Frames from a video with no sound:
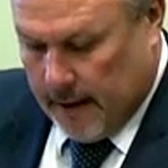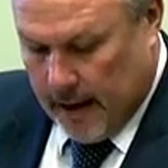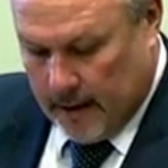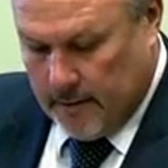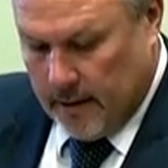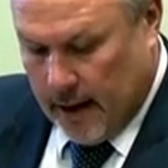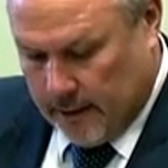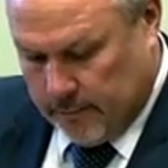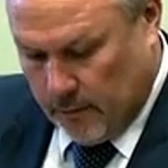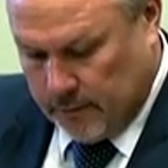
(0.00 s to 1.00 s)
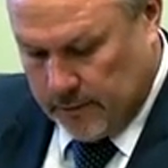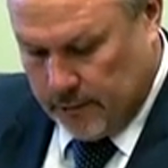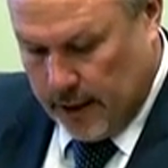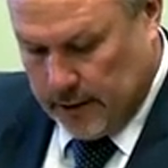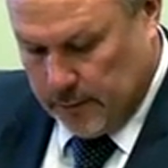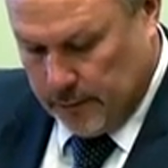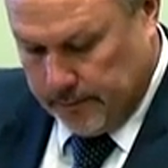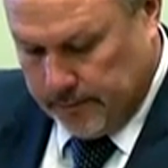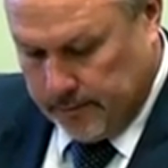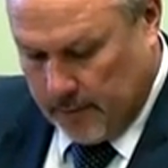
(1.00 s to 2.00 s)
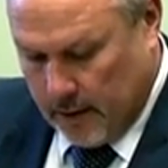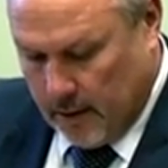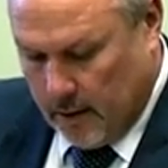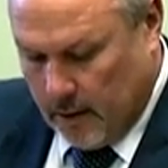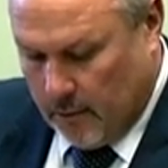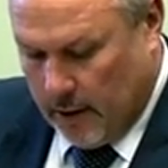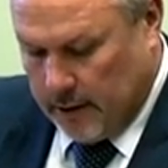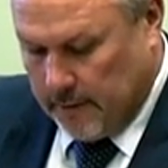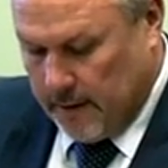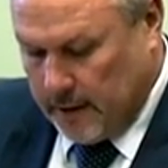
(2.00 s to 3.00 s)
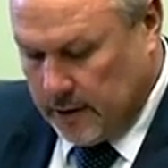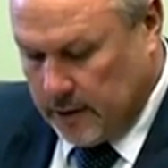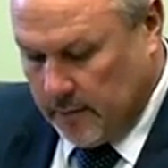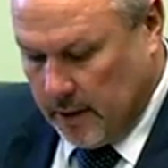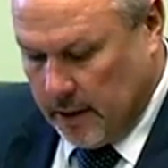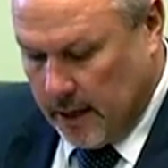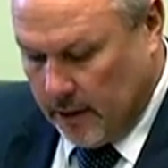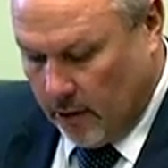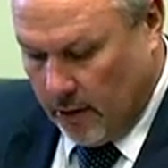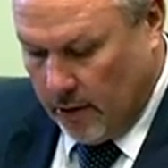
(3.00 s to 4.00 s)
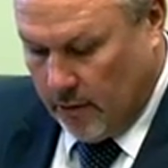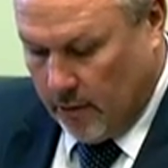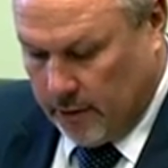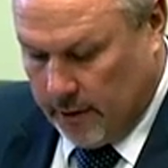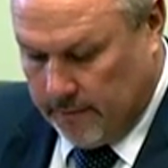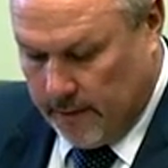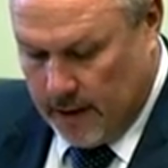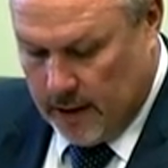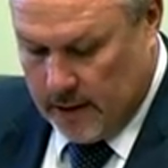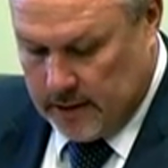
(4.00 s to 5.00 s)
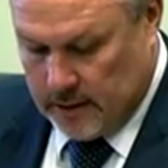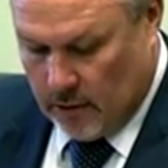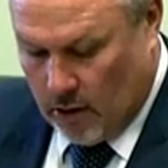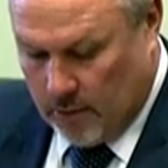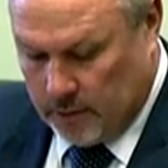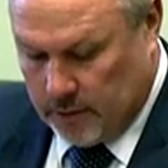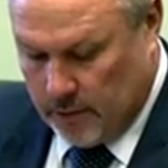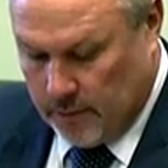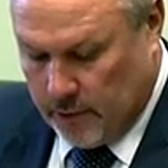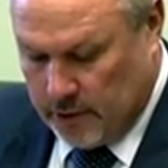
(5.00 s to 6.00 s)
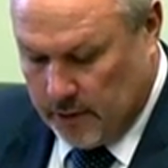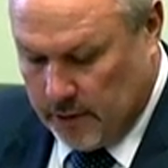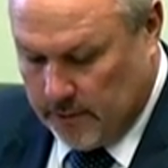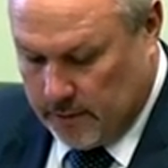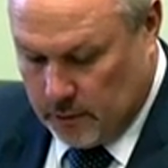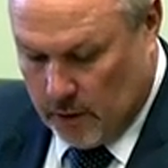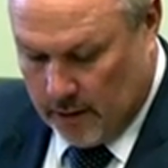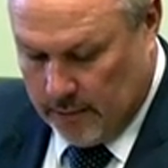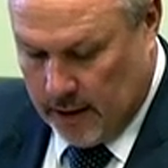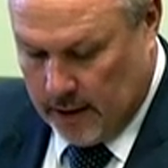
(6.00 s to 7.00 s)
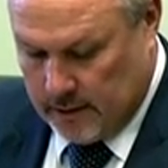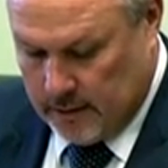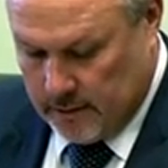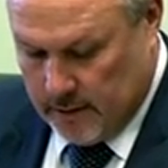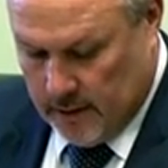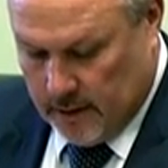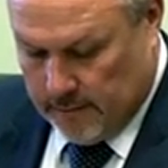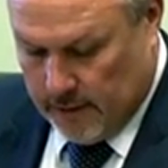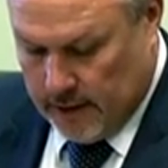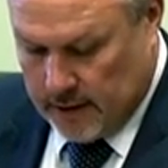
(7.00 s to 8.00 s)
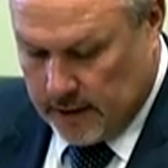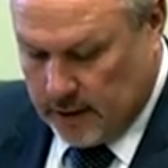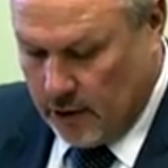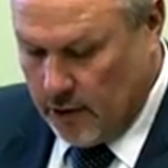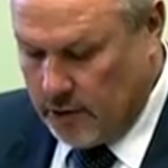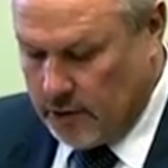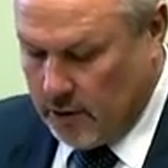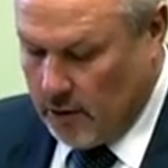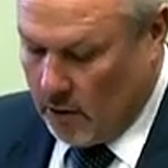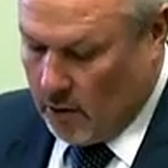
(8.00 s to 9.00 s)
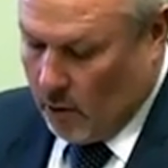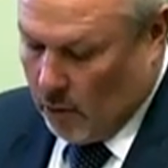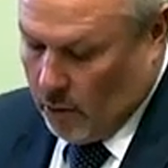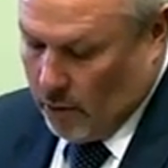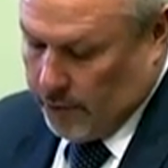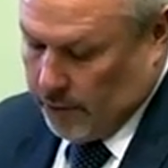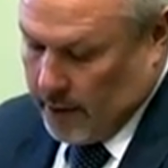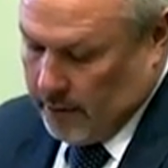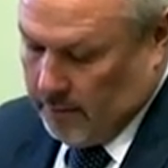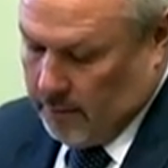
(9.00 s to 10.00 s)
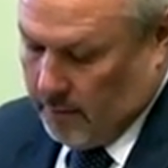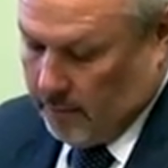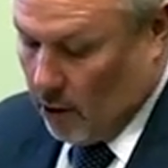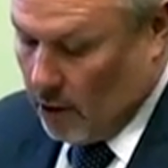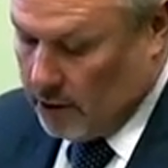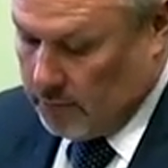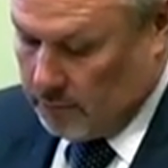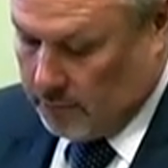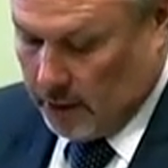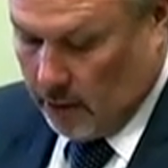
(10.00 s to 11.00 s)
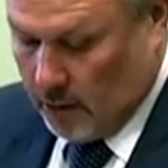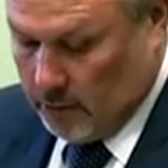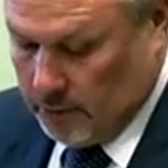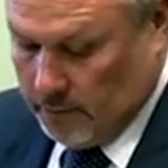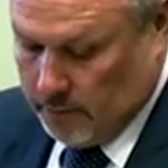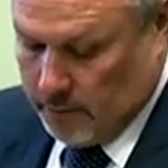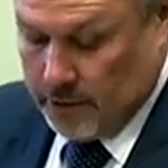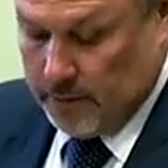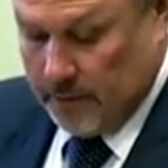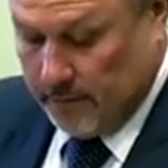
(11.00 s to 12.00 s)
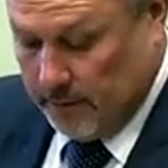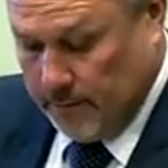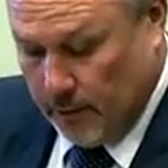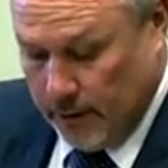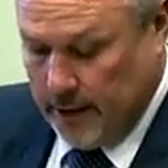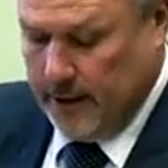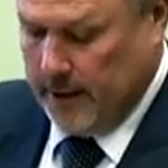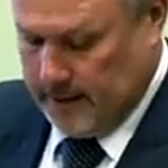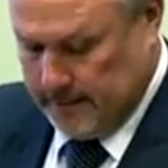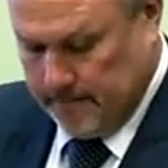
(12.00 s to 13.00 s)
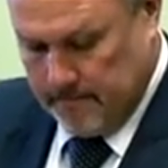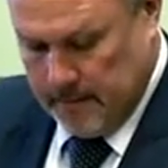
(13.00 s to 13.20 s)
and other forms of transport, where the offence is committed at night or the offender is liable to imprisonment for 12 years. Offenders that use or threaten violence will be liable to imprisonment for 14 years.